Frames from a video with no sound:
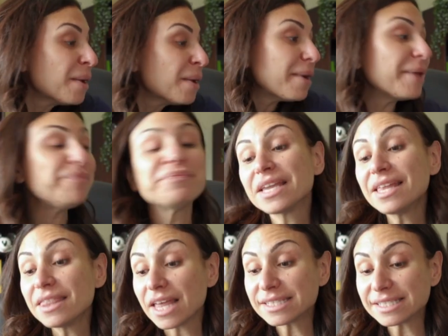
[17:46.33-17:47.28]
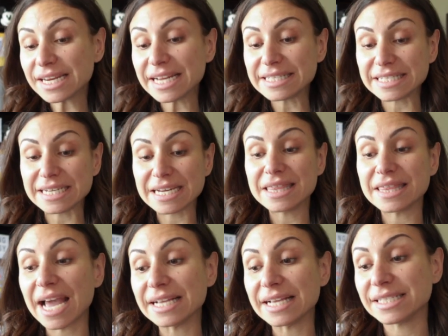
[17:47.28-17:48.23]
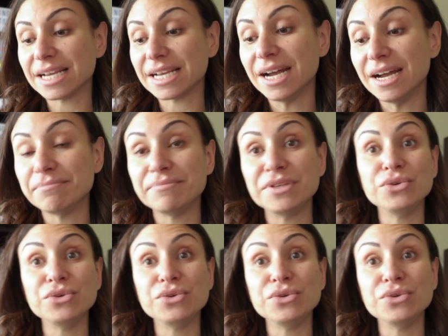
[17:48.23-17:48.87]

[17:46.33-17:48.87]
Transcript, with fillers: But that's an idea that um,